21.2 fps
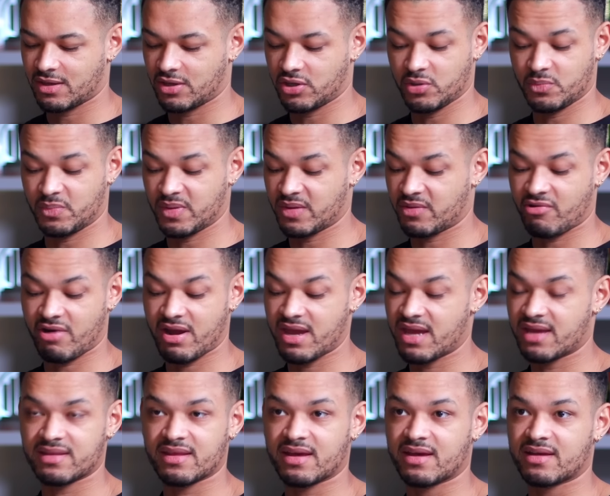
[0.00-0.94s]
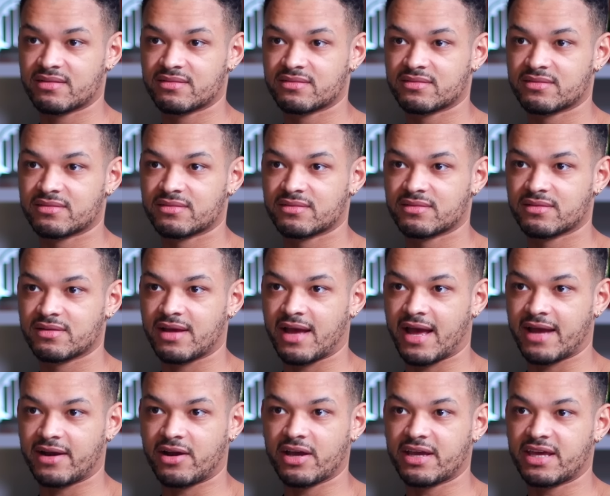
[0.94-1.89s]
You'd be great at that. Thank
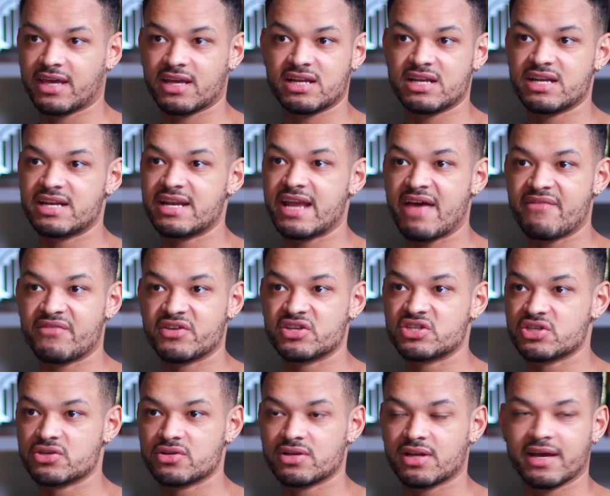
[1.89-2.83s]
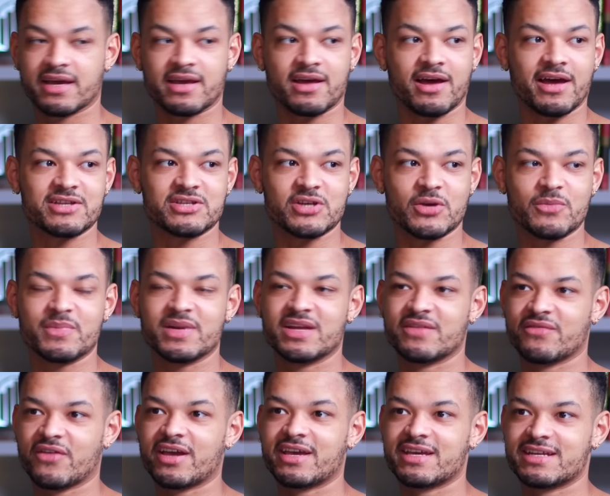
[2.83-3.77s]
and I you, could yeah. never do like I don't
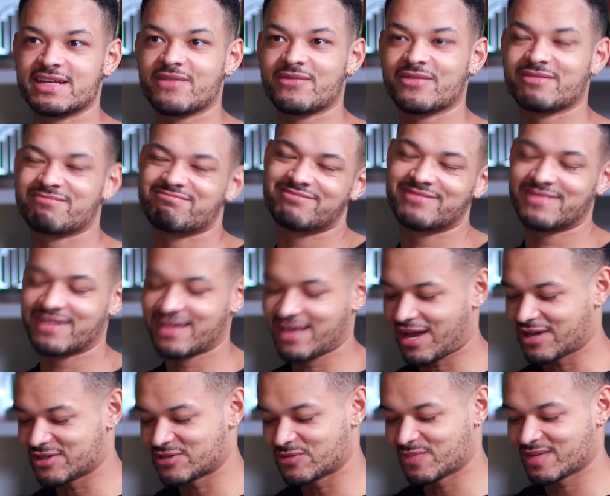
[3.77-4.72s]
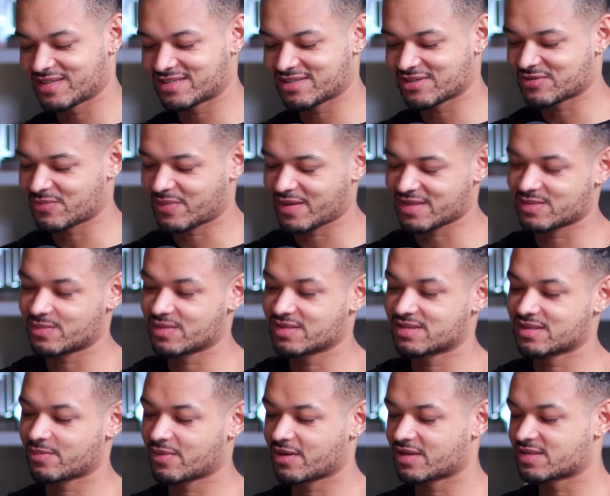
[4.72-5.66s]
believe I could ever. Mm, I shouldn't be such a
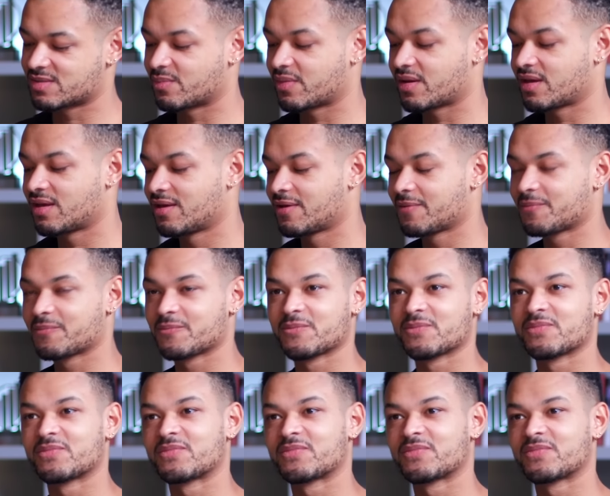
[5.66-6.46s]
pessimistic person. You did it. You've